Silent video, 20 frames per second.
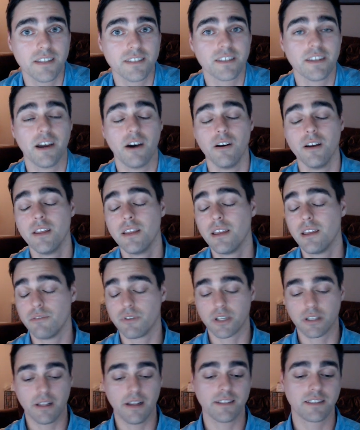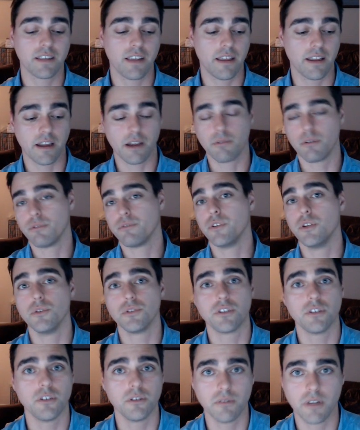Now, if the client's saying, I refuse to
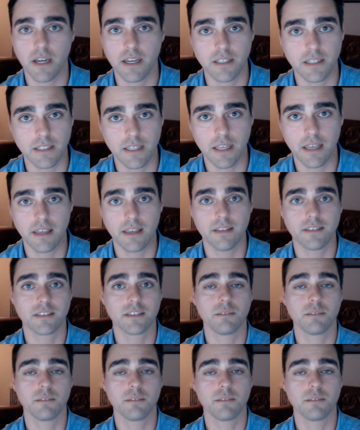do 90 days,